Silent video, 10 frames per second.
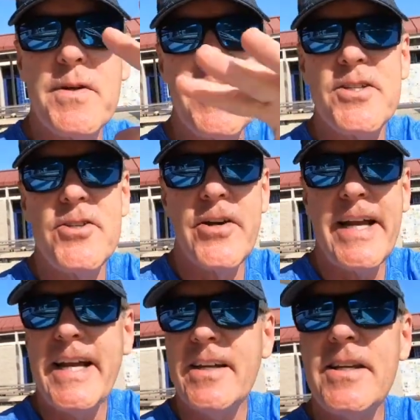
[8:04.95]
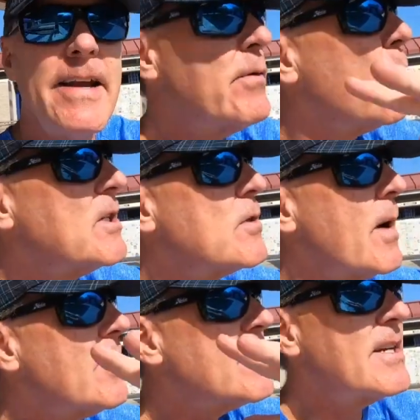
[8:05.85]
with this in your hand, every once in a
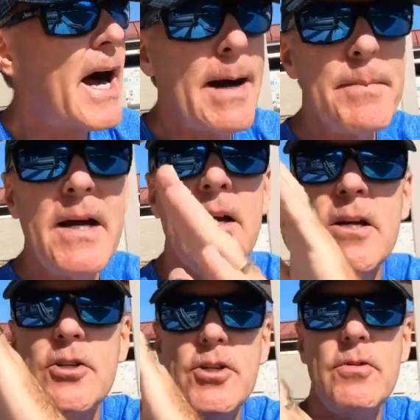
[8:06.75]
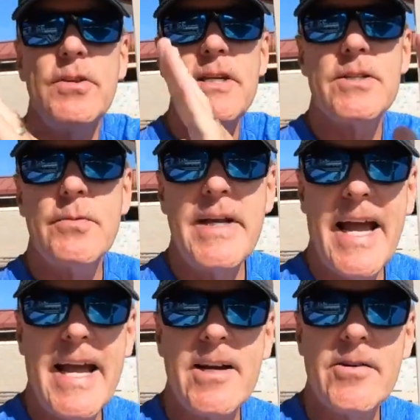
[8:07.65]
while stop, shoot these
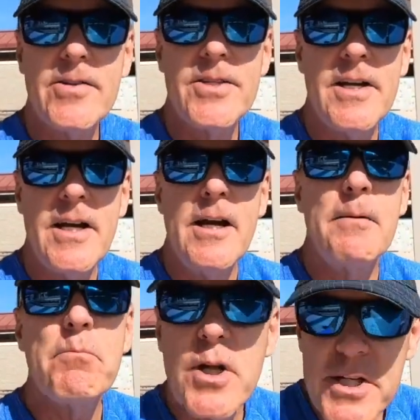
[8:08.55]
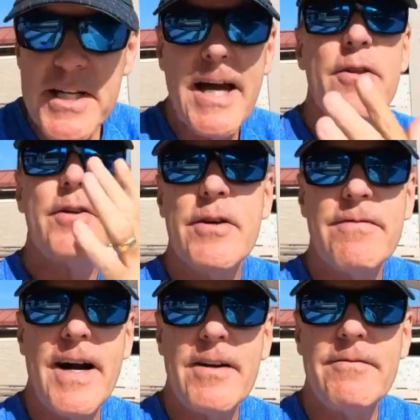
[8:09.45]
3 angles, put it together in your
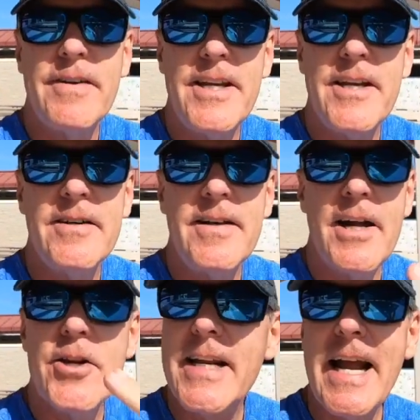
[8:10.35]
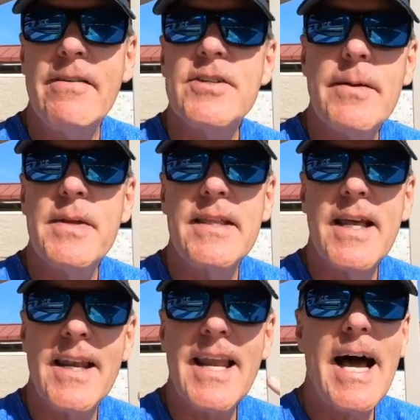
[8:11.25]
final video, and you're going to have something
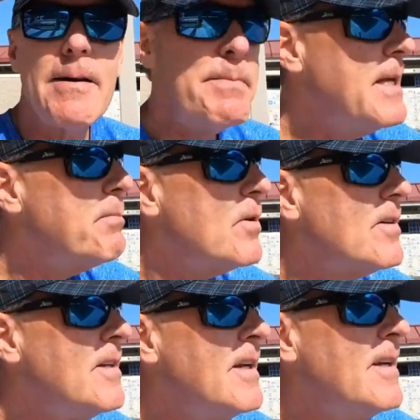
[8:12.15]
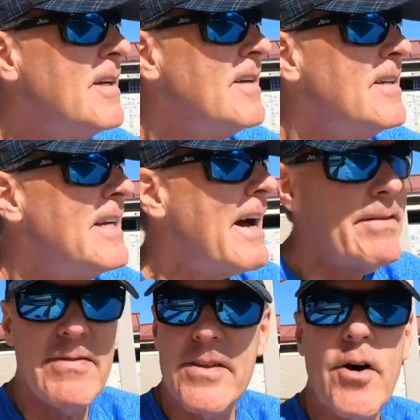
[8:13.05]
that a lot of people haven't
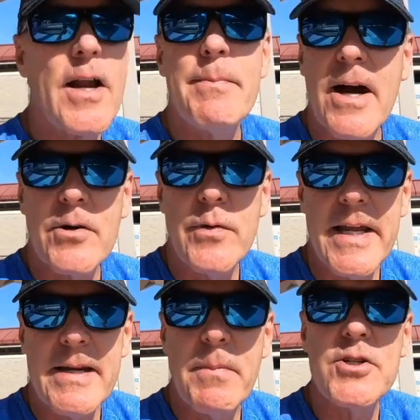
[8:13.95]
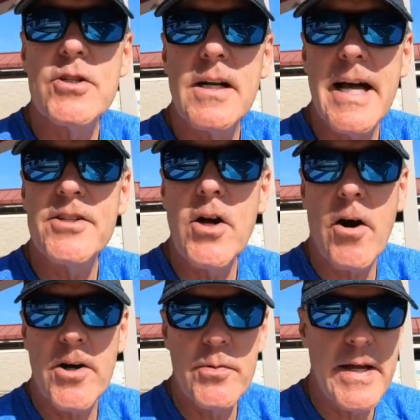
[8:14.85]
even thought about creating, much less
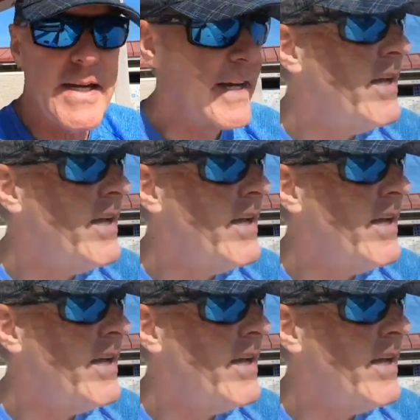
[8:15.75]
are creating.